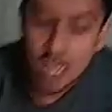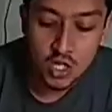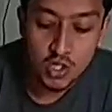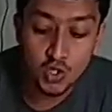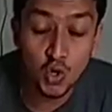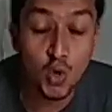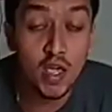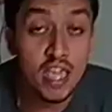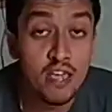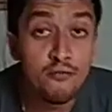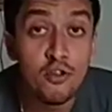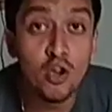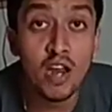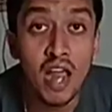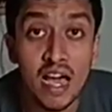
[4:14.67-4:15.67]
So if
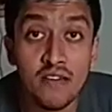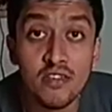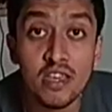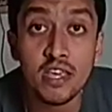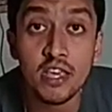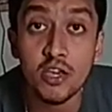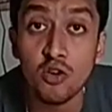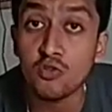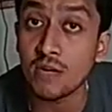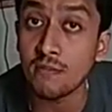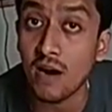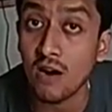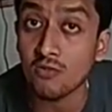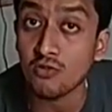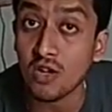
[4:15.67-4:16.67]
you are having huge
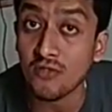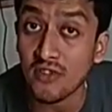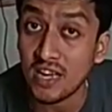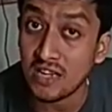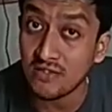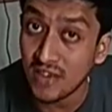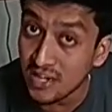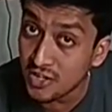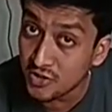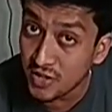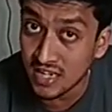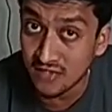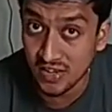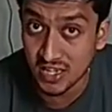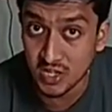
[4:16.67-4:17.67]
amount of inventory
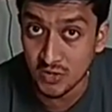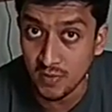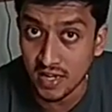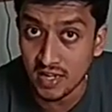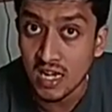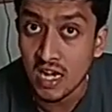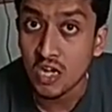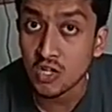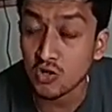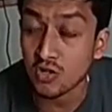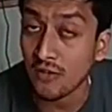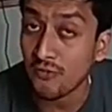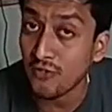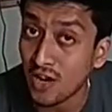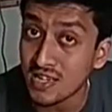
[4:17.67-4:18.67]
investment, so the
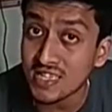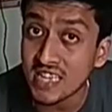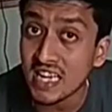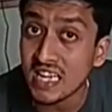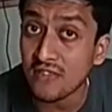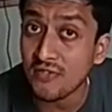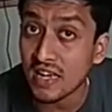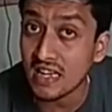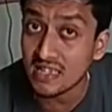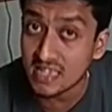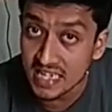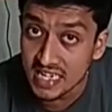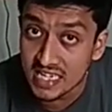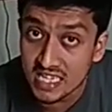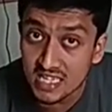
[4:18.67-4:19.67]
first significance
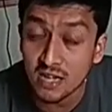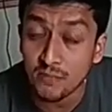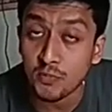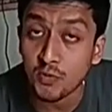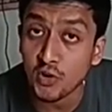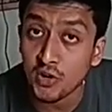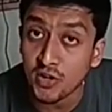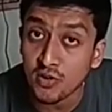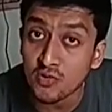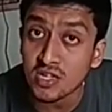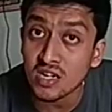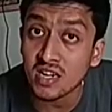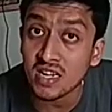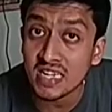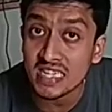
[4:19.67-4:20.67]
is the
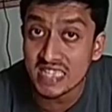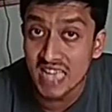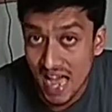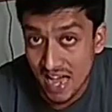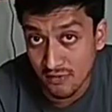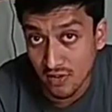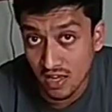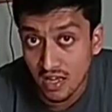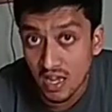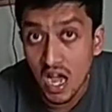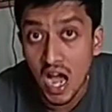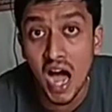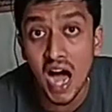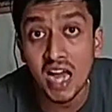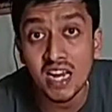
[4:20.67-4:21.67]
producer is having
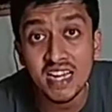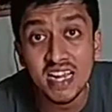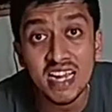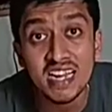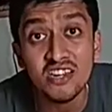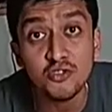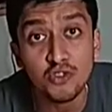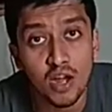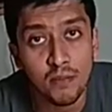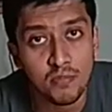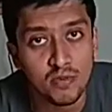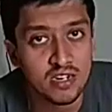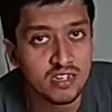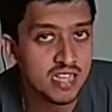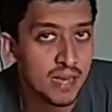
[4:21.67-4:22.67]

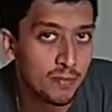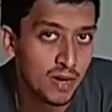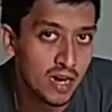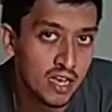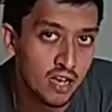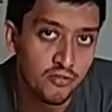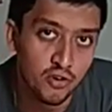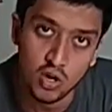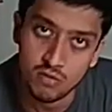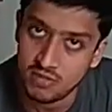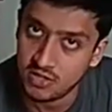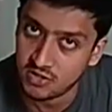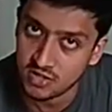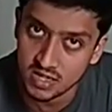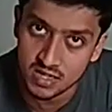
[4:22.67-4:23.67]
uninterrupted supply of raw
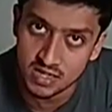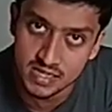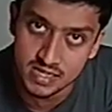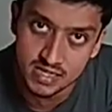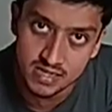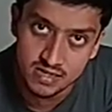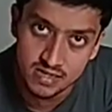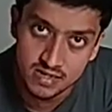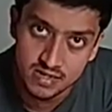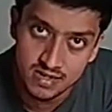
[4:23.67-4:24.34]
materials.